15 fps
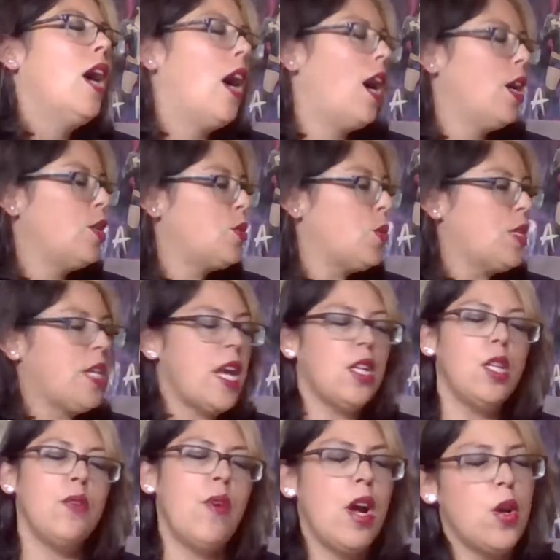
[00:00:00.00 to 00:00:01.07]
Uh, so The
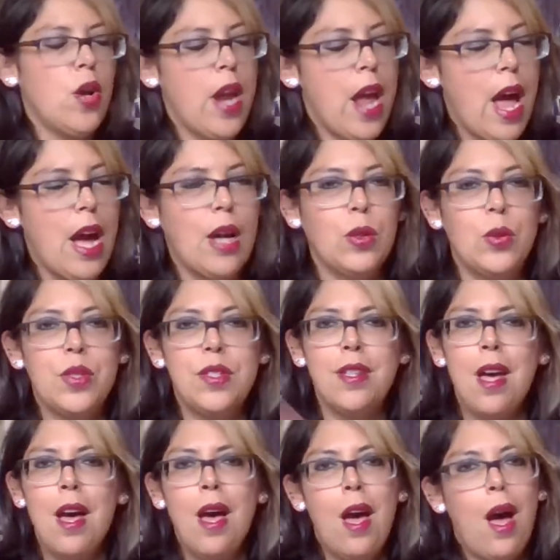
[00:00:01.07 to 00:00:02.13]
Tale of Hungry Hounds,
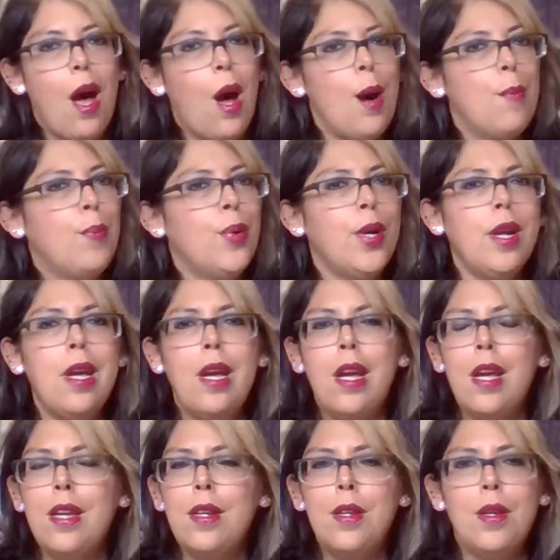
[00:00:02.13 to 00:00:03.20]
uh,
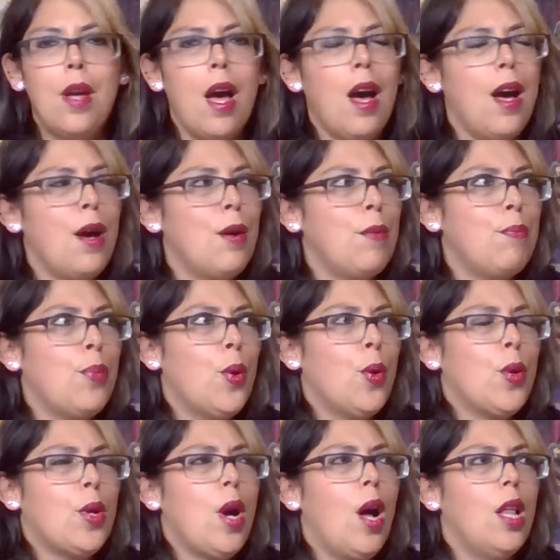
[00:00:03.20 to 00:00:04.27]
pretty uh,
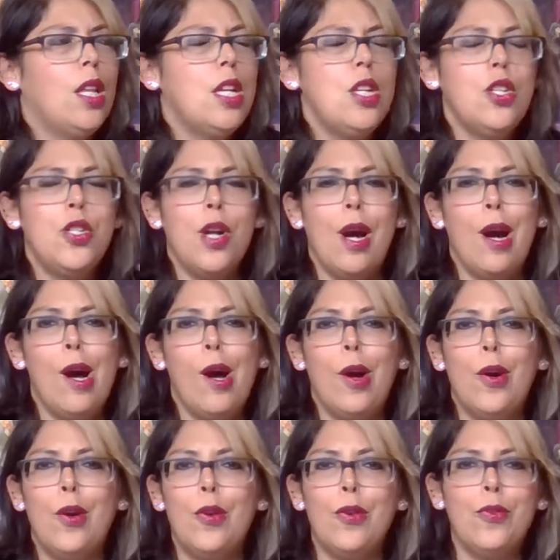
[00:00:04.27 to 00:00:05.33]
protocolish
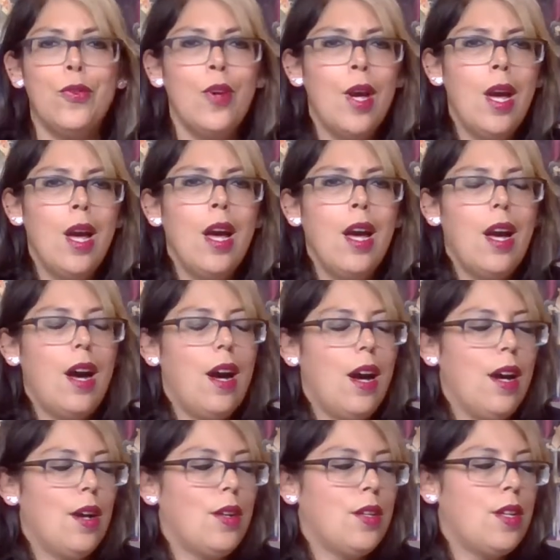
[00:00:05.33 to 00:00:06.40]
of
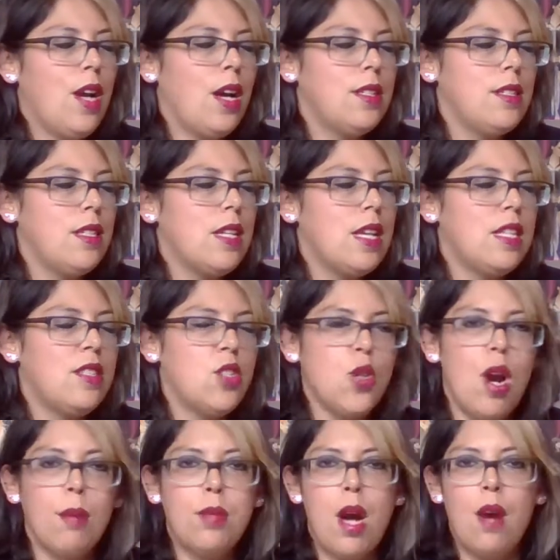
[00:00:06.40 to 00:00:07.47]
uh, cousin gets
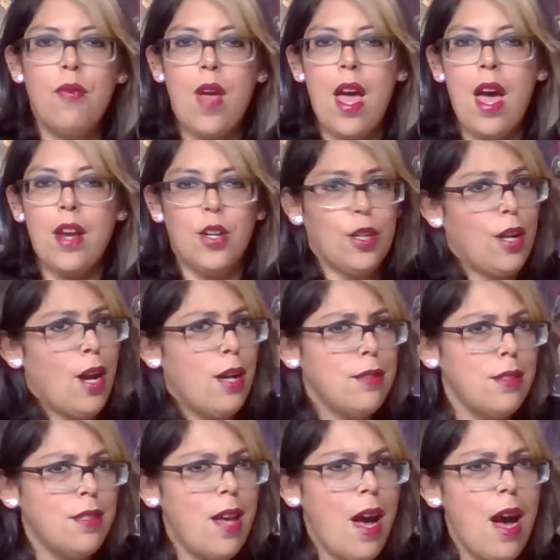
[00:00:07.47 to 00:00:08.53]
dropped off at her
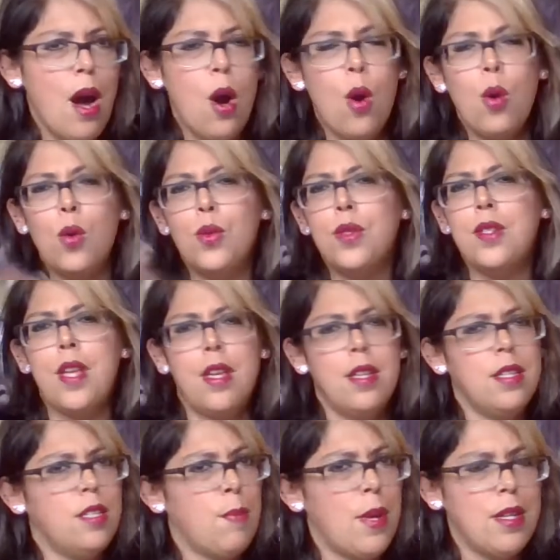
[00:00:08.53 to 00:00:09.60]
cousin's house,
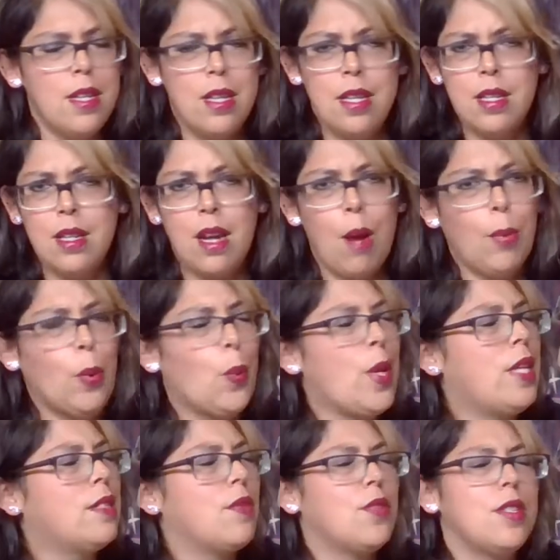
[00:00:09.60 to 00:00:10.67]
is spending a couple
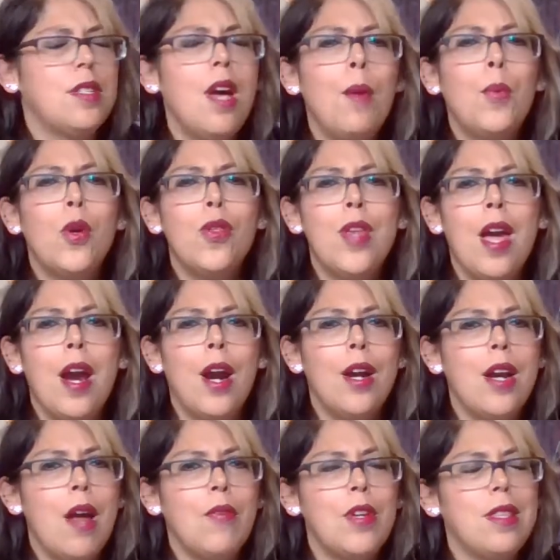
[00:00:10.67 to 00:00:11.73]
weeks of summer there
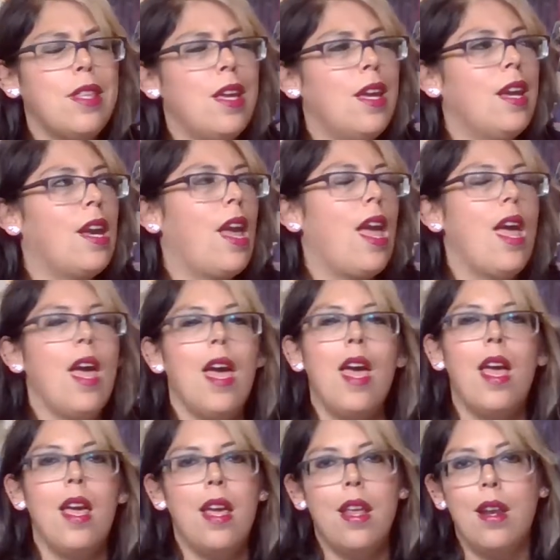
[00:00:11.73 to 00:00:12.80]
and everything.
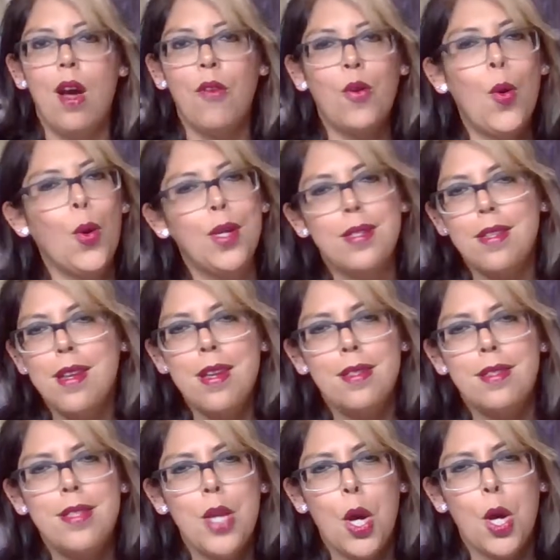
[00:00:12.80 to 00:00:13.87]
And of course,
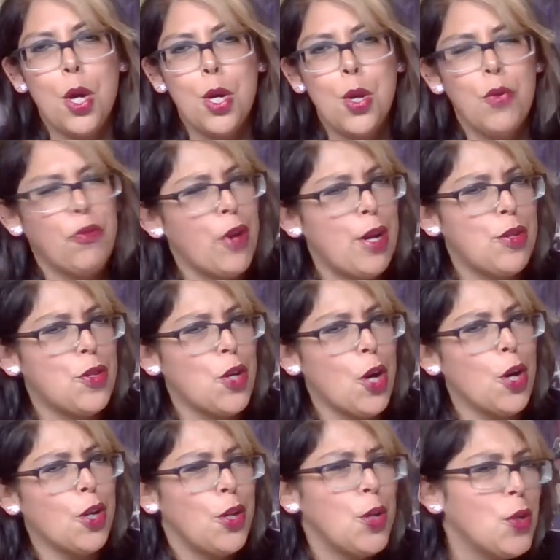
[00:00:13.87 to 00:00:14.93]
it's the Are You Afraid of the
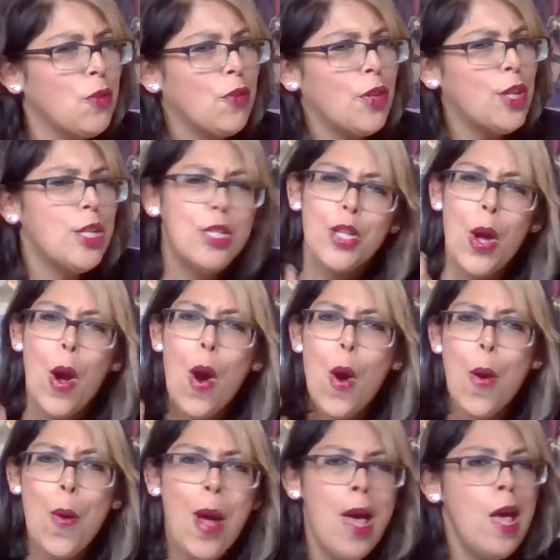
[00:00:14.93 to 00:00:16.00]
Dark universe,
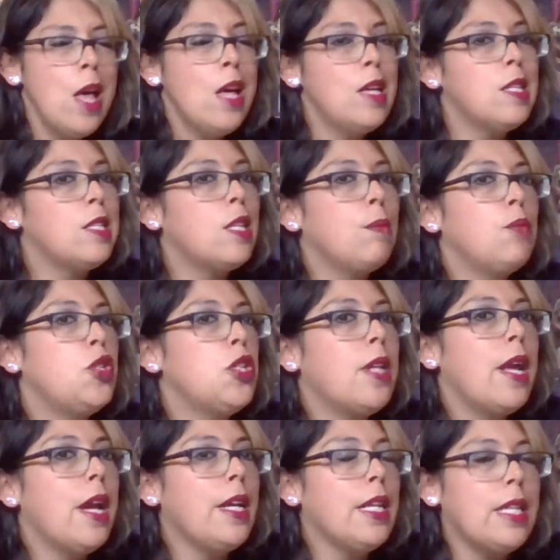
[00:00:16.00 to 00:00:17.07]
so some
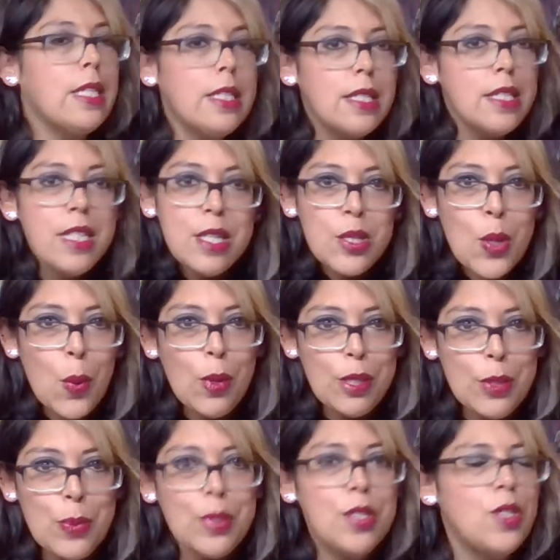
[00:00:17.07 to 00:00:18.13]
shenanigans is going
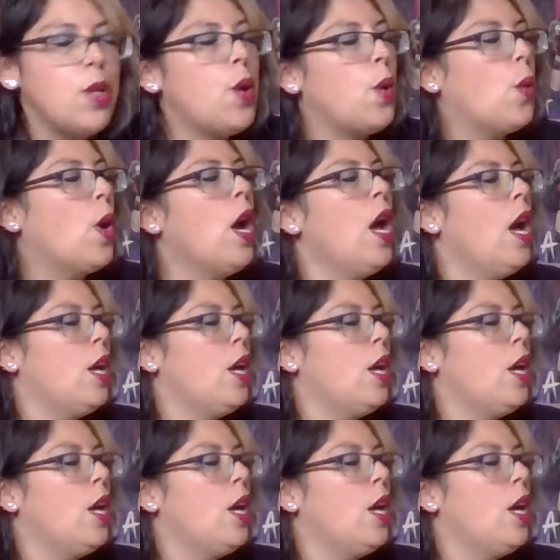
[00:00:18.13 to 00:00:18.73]
to ensue.